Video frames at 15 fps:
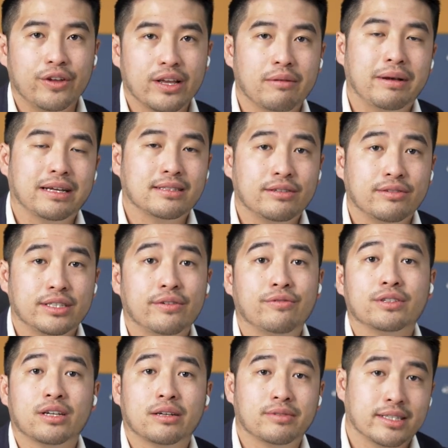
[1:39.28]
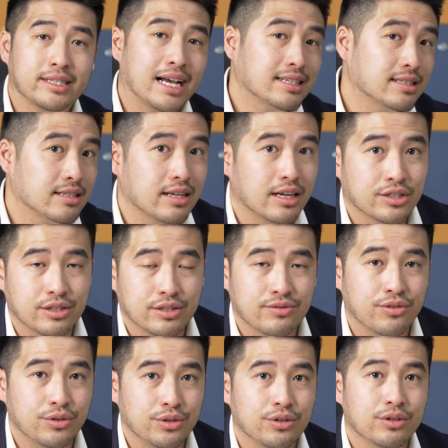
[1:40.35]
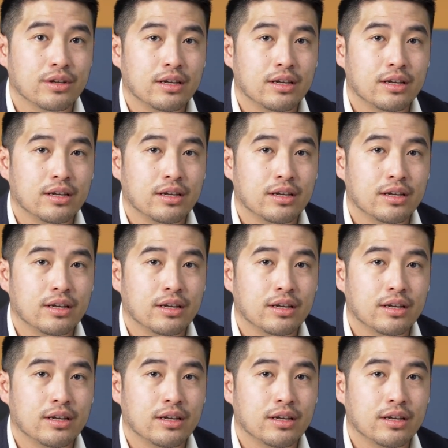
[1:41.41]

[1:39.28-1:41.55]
think about the different types of tax deductions for you.